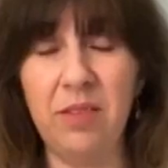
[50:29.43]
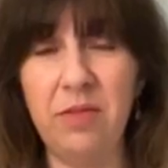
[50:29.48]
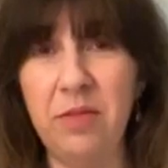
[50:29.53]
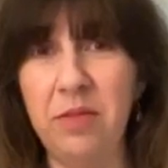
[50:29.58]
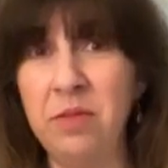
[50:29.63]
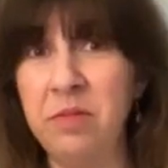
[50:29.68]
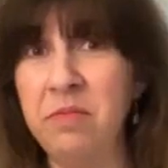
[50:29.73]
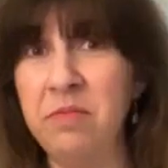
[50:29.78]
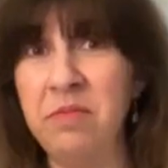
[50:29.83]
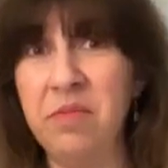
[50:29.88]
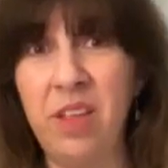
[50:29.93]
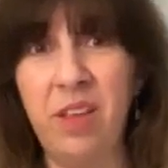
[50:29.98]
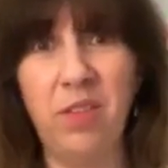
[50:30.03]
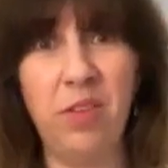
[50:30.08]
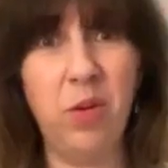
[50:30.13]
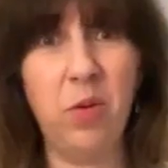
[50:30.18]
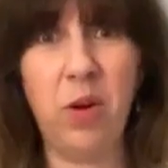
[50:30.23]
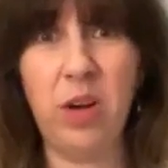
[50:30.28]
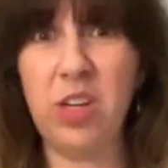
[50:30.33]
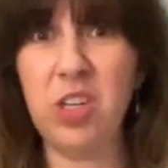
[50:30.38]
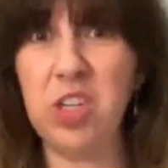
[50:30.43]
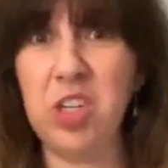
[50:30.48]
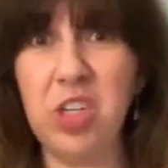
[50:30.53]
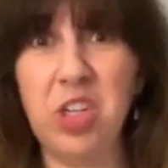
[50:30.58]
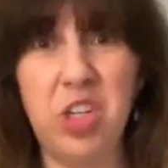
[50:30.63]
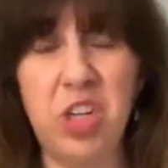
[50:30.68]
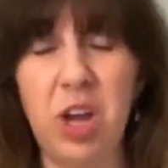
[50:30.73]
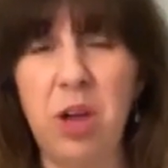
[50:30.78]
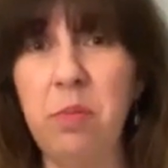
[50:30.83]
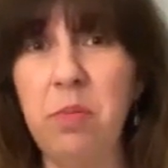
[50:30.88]
Live. If you want to
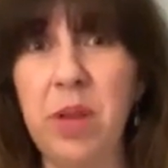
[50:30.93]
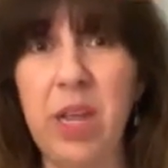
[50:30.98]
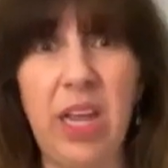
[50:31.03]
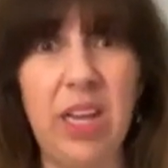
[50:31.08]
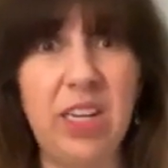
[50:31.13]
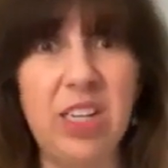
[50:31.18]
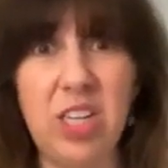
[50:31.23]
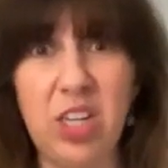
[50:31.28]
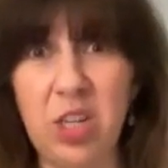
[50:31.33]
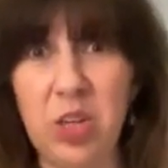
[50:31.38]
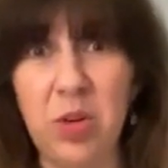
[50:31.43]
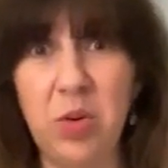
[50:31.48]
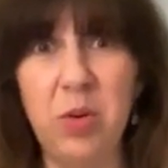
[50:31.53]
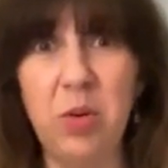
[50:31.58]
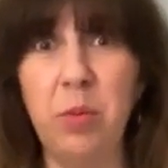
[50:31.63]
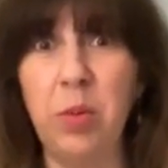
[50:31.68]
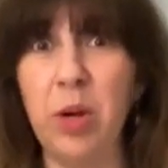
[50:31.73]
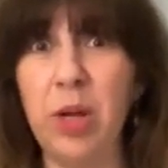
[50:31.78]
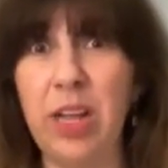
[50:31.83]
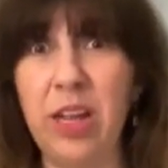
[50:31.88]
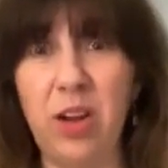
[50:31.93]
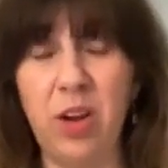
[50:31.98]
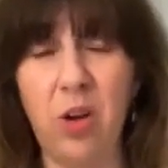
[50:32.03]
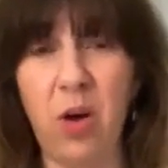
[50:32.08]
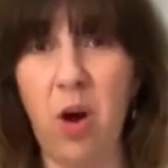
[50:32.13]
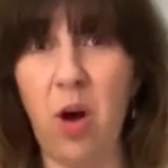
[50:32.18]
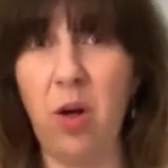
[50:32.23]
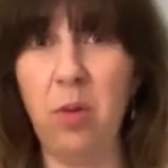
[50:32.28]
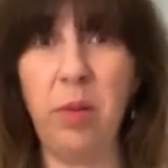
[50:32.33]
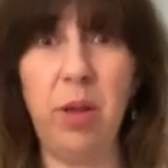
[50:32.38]
just jump into booking a
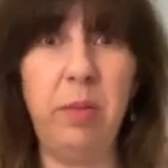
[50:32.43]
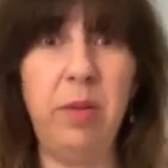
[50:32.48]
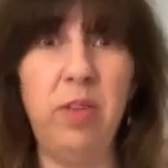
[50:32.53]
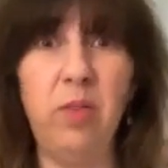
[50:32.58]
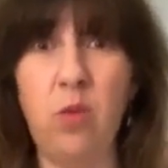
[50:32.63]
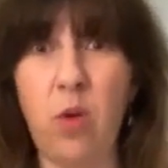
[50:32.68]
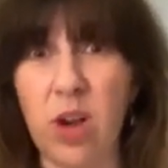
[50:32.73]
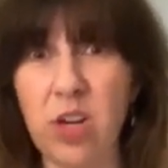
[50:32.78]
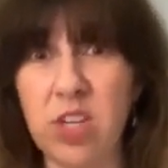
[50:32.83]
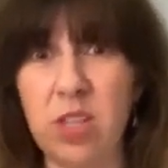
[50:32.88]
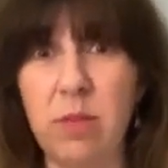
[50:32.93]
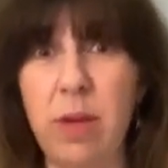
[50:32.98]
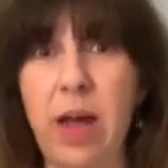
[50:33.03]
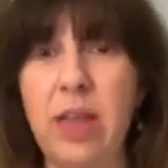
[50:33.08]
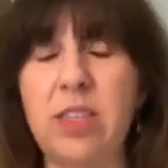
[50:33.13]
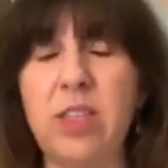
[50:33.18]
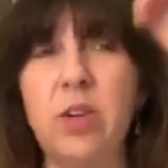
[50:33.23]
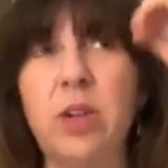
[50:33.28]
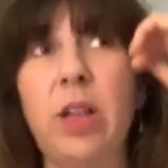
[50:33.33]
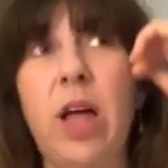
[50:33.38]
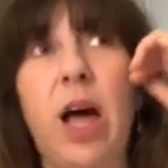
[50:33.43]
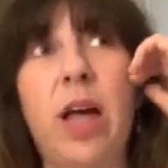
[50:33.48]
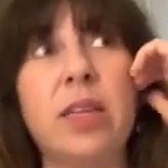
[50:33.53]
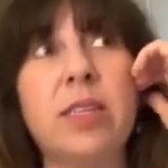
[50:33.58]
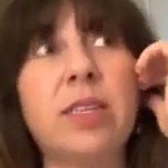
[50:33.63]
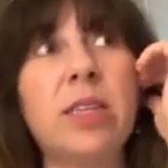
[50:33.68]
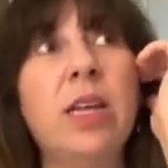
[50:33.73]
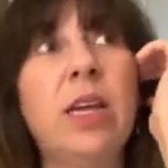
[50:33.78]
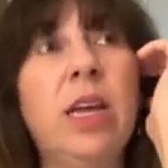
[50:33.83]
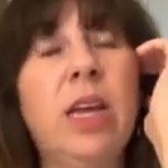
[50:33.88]
call, maybe you've watched the
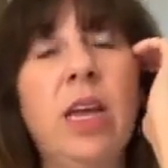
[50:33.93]
masterclass.